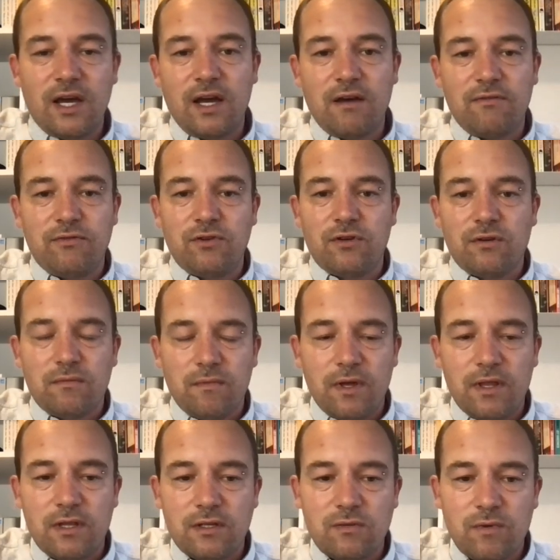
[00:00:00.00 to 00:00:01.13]
after
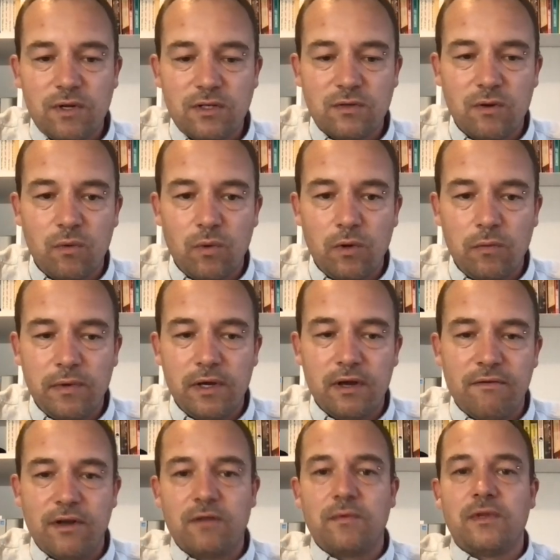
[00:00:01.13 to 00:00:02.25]
this week, so it will be
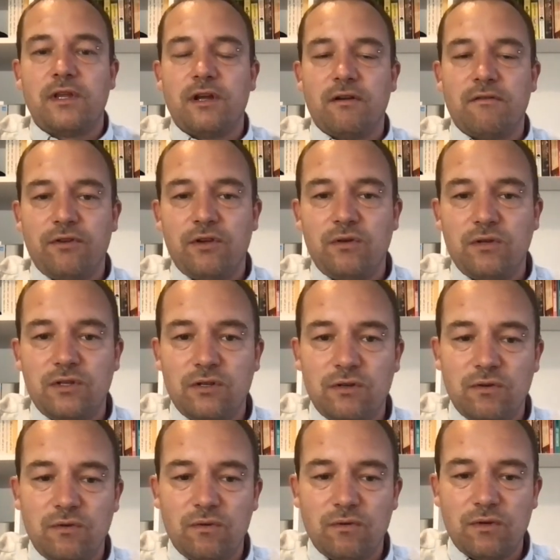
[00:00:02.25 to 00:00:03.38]
available there for you
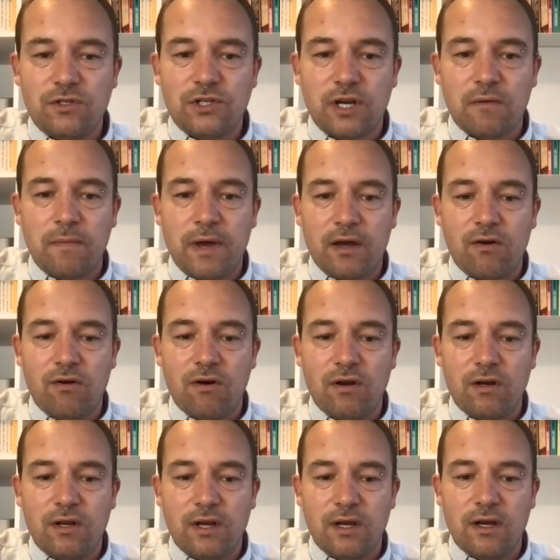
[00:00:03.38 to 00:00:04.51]
to check back
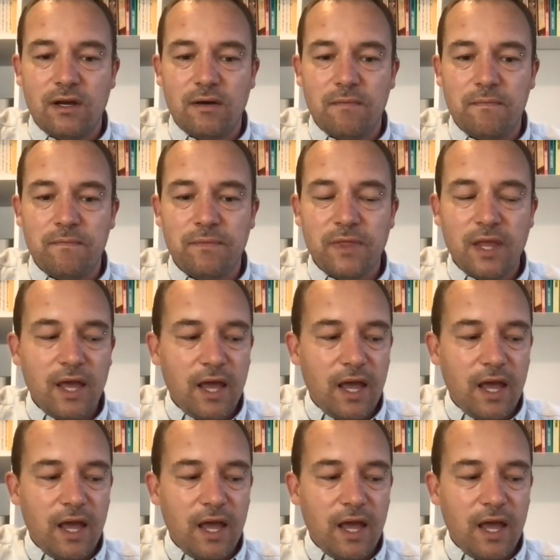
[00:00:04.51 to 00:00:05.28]
on.